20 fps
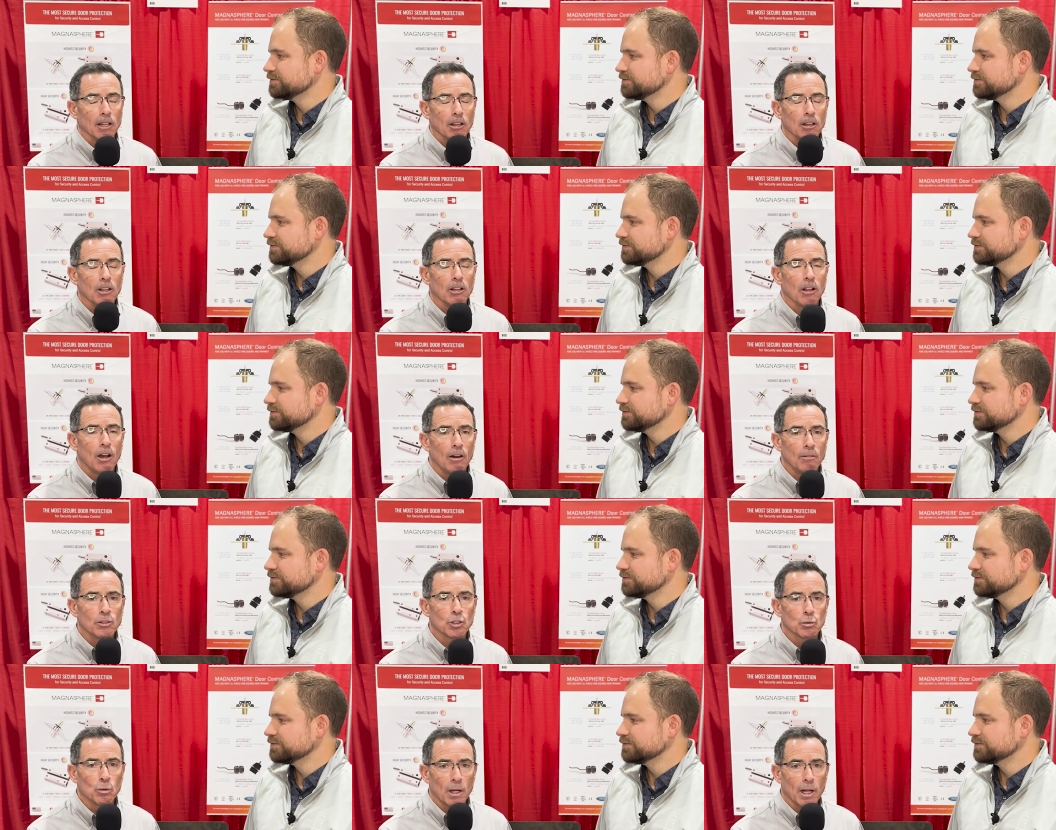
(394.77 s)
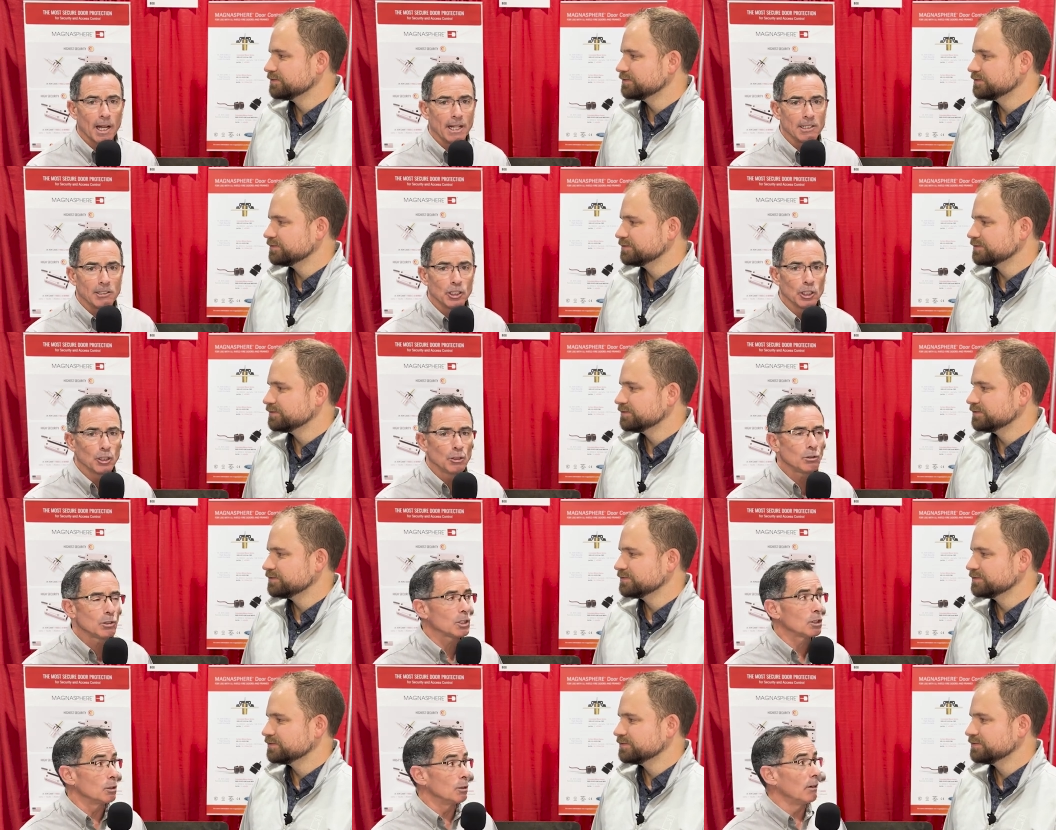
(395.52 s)
Speaker 1: loves what I
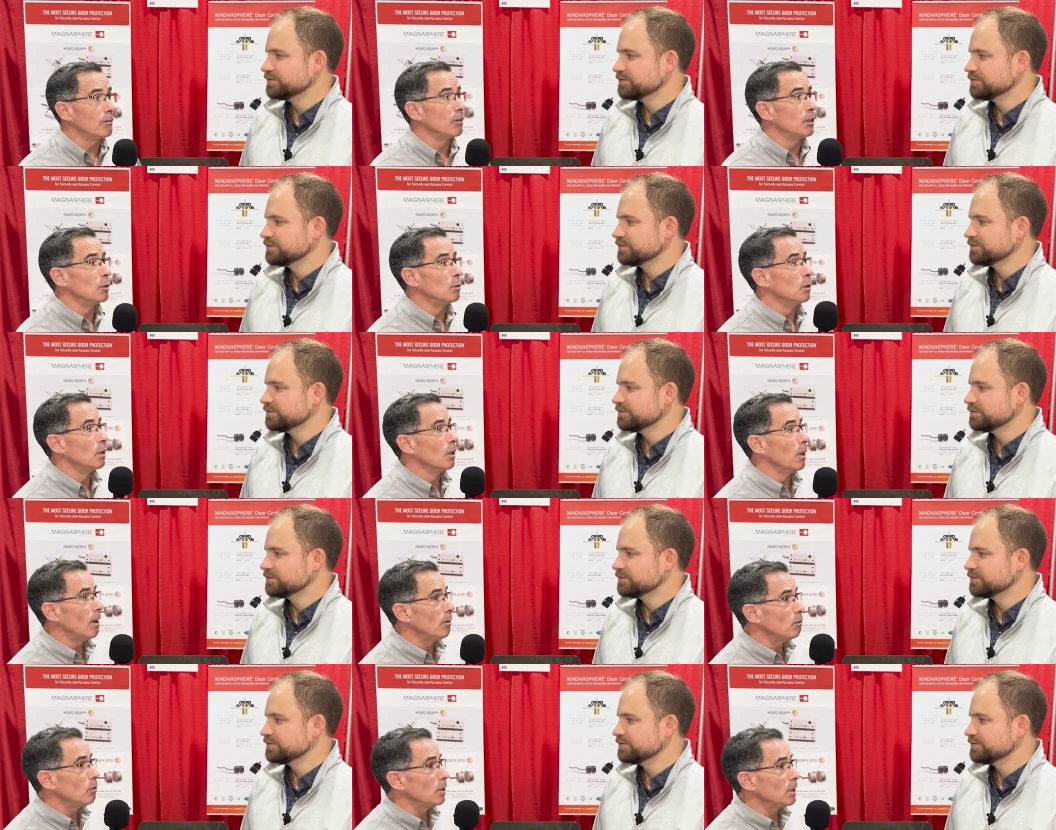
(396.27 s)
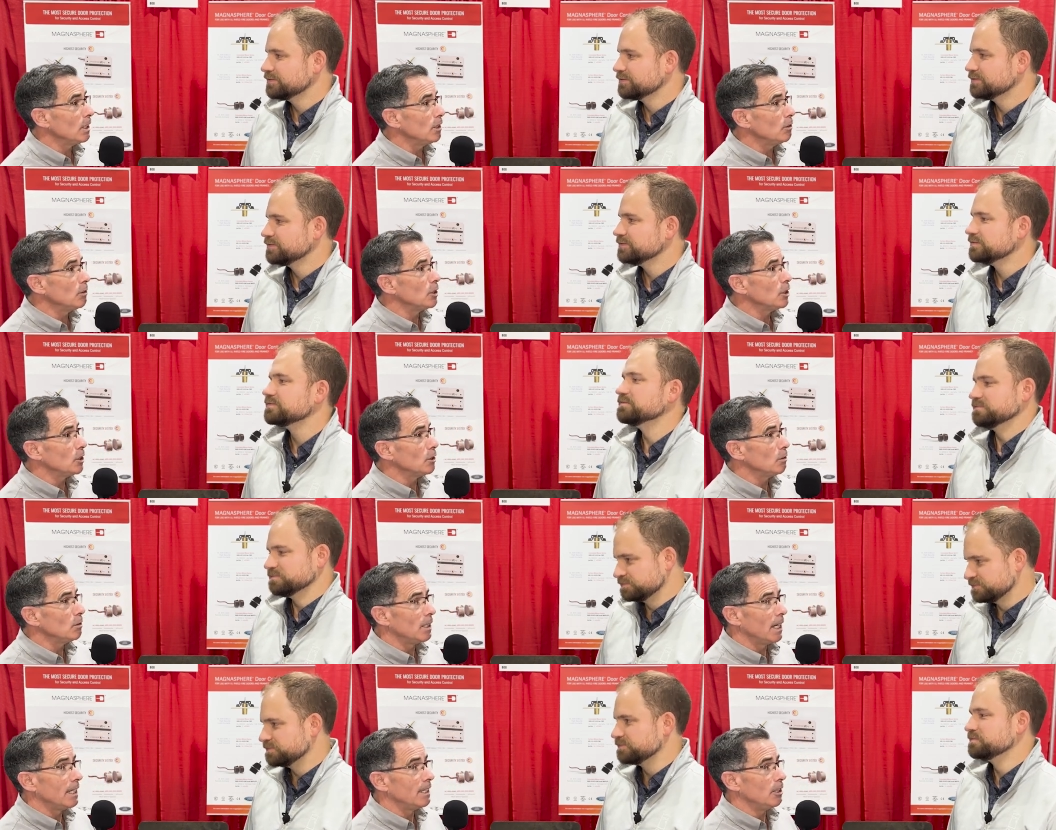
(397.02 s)
do. So if you love what you do uh-huh.